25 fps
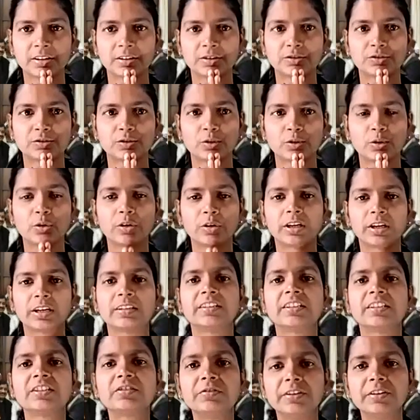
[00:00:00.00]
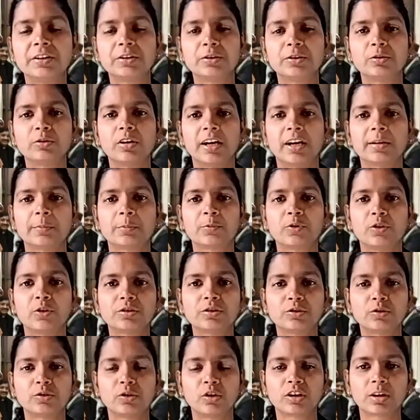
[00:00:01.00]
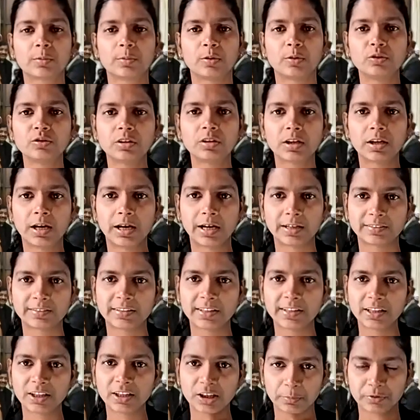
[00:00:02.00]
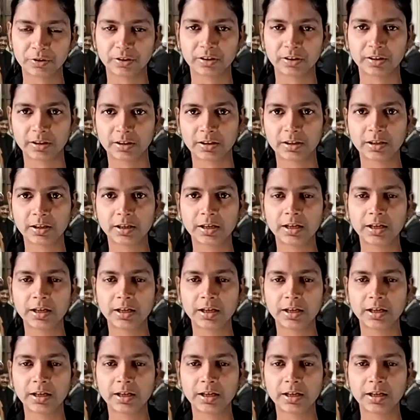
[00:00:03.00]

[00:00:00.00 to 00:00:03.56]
So in this video, I am going to talk about Hatti community.